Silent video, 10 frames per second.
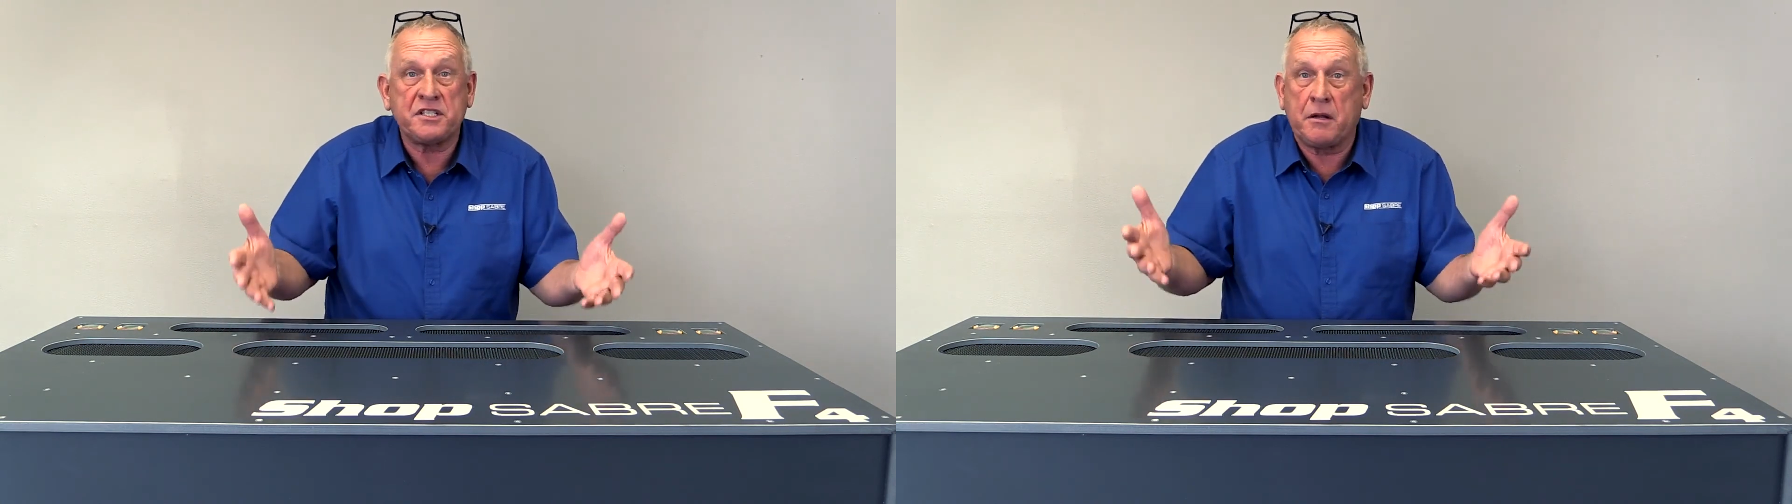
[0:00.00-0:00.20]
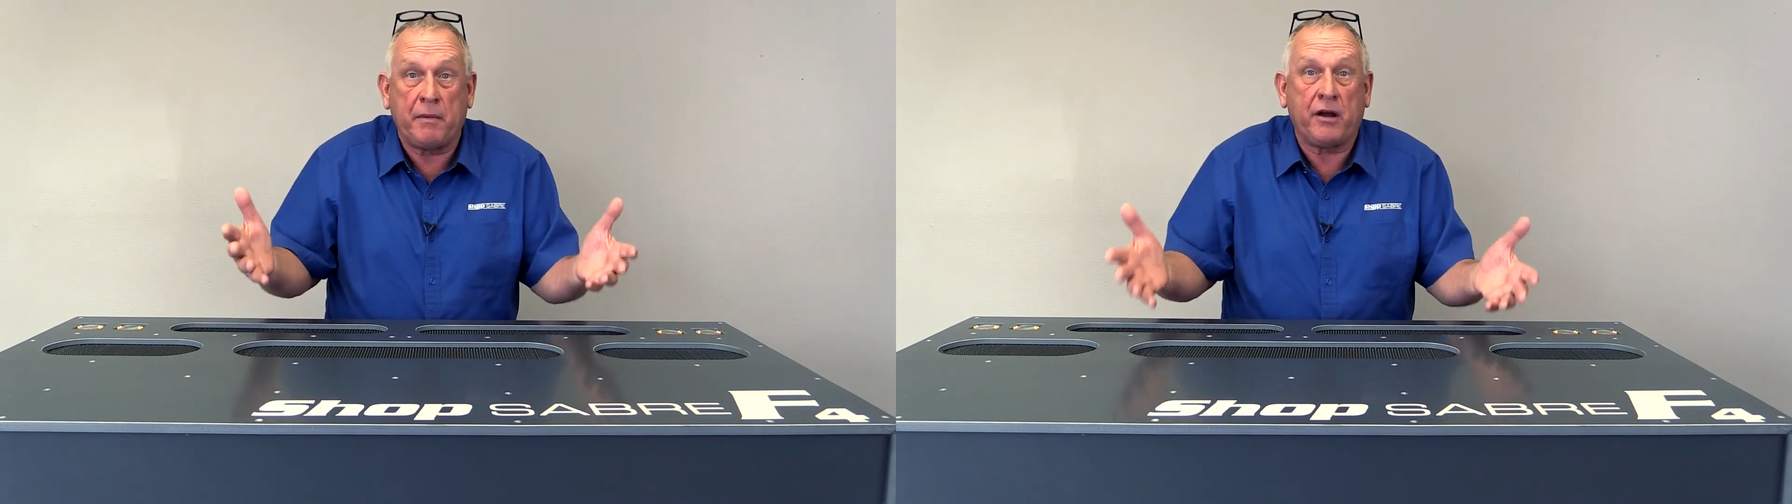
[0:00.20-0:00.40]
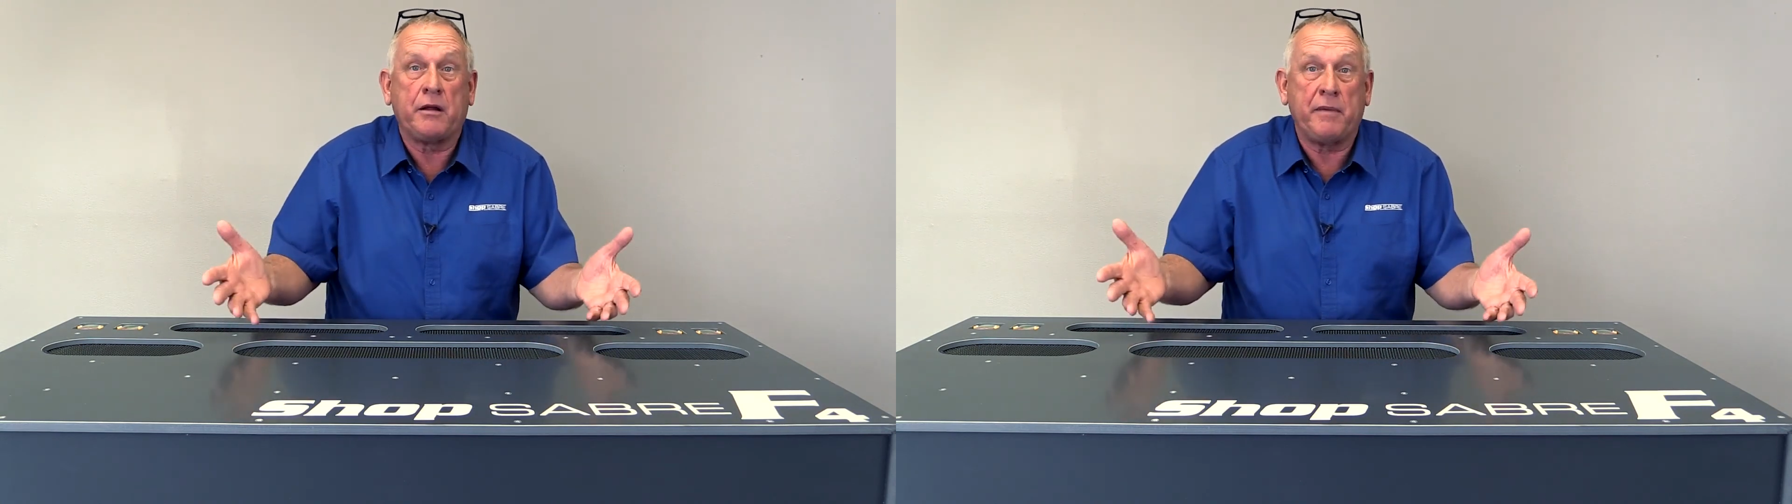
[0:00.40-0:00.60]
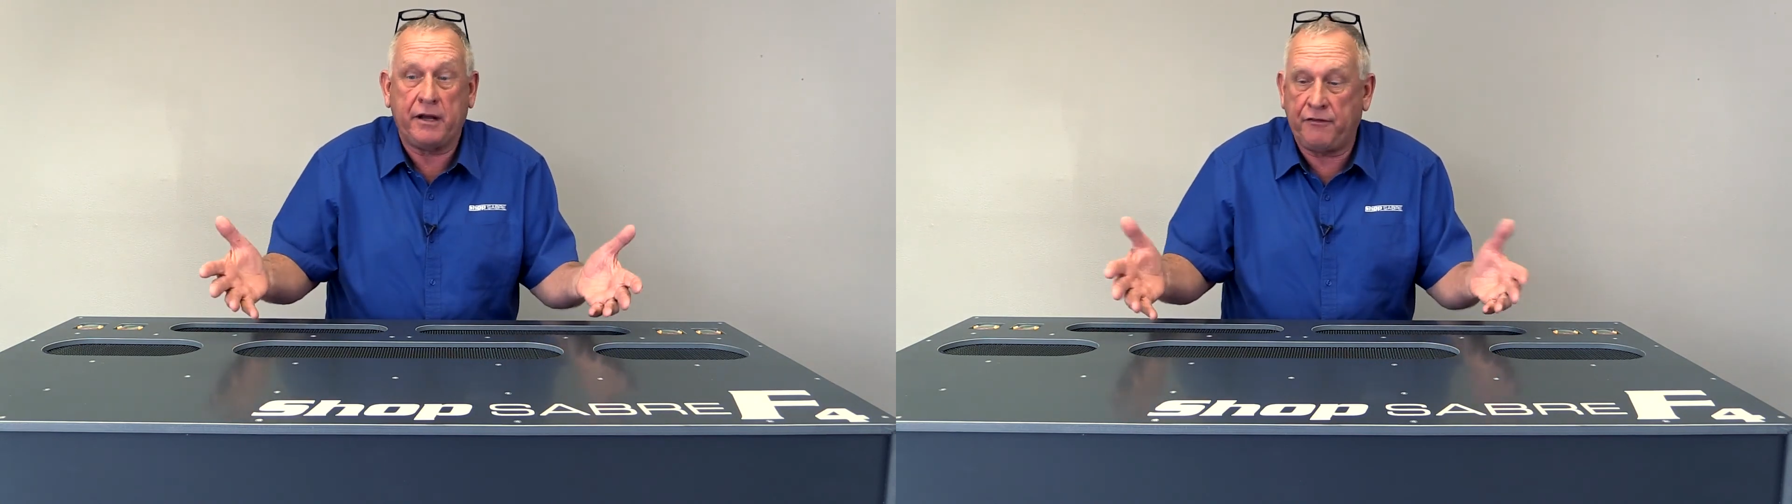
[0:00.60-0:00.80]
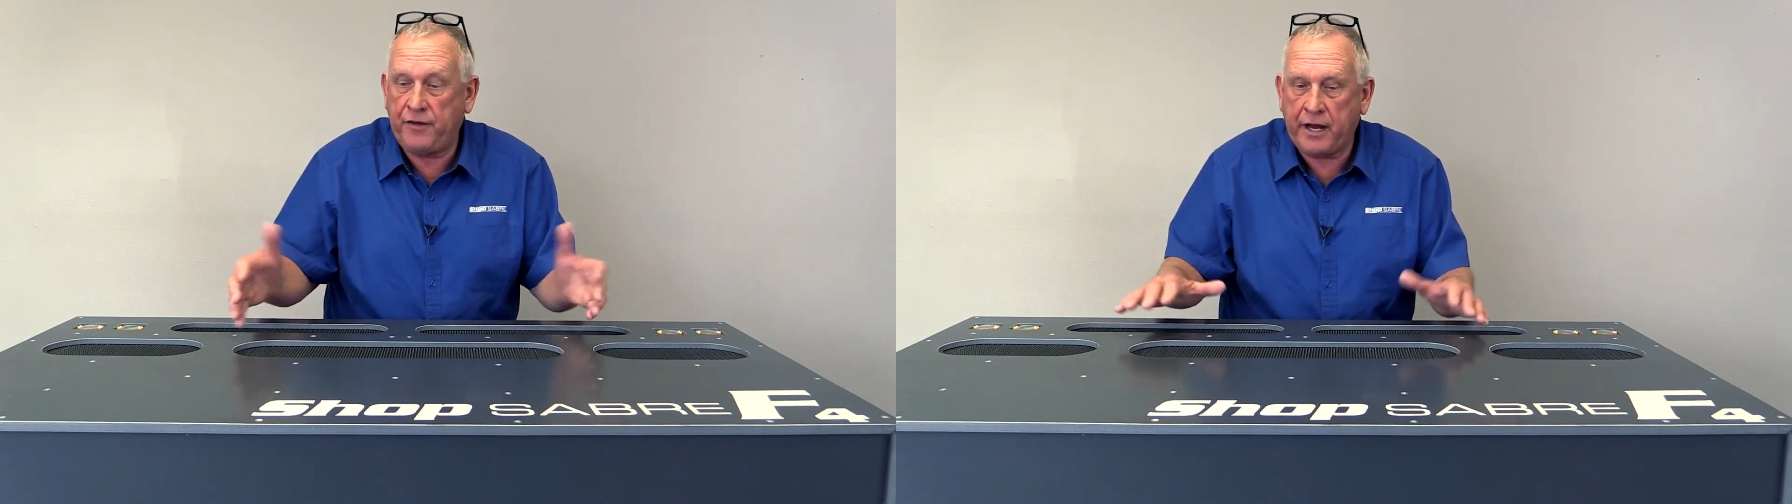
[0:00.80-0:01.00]
it's an American
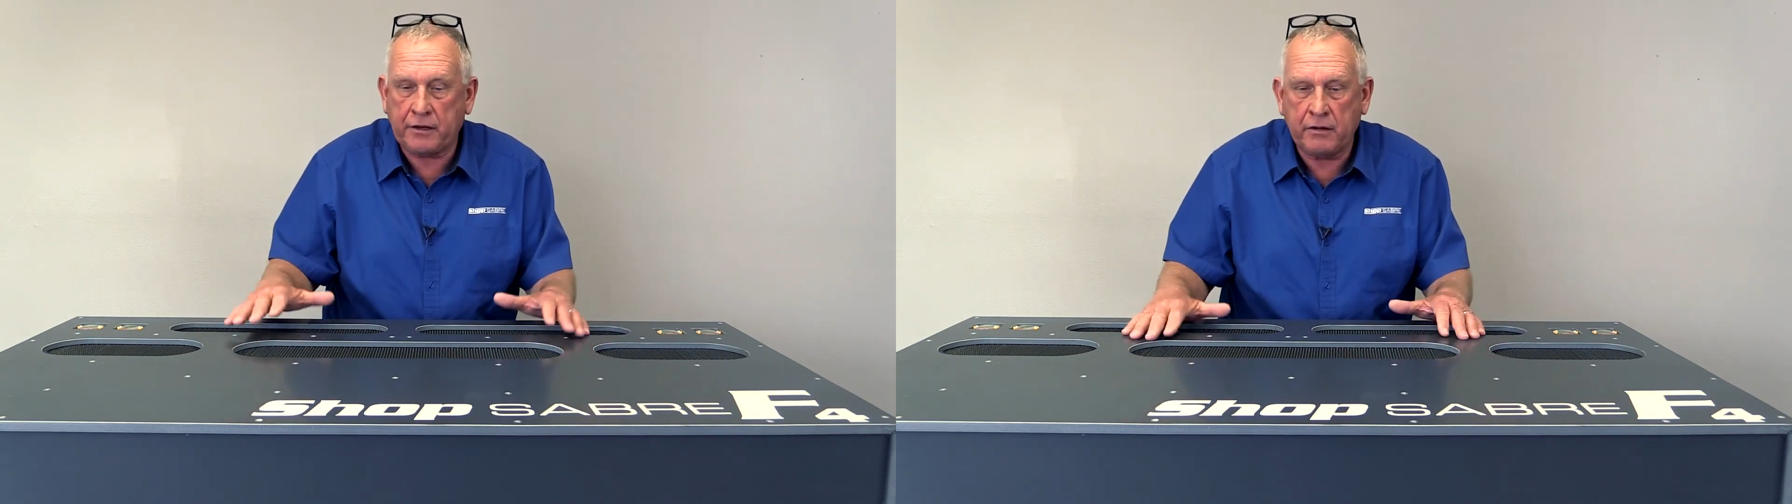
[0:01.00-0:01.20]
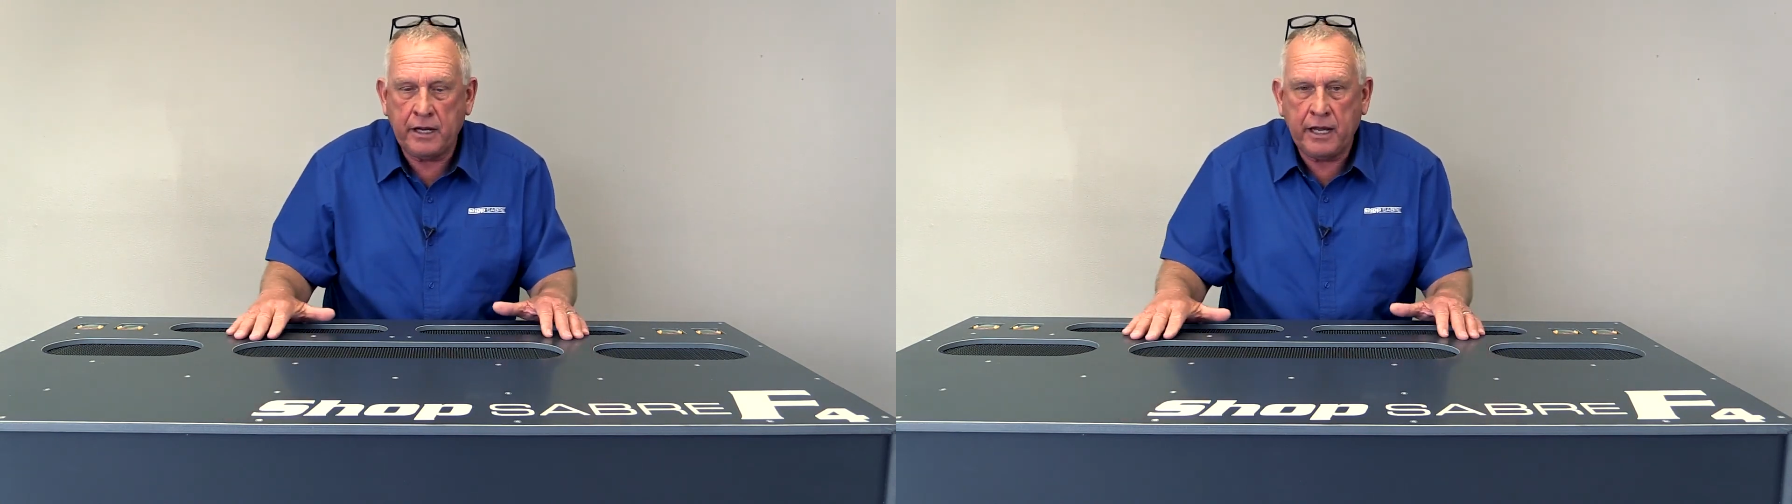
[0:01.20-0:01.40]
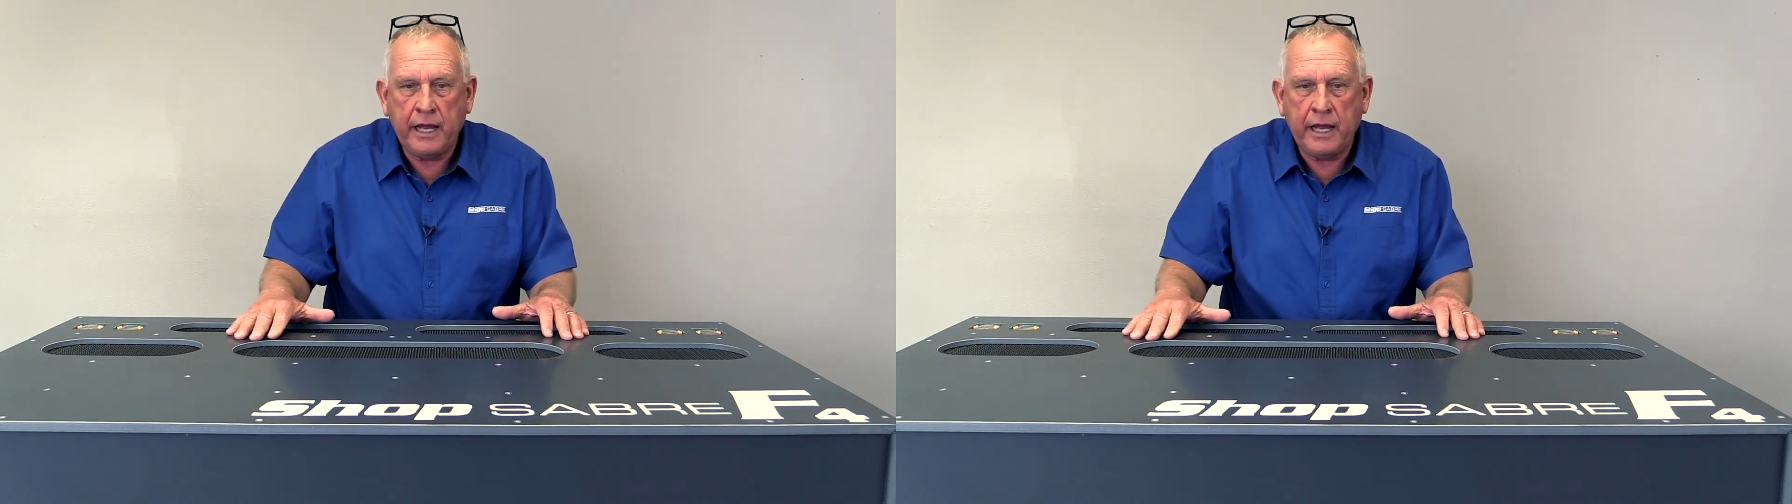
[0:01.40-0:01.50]
manufacturer,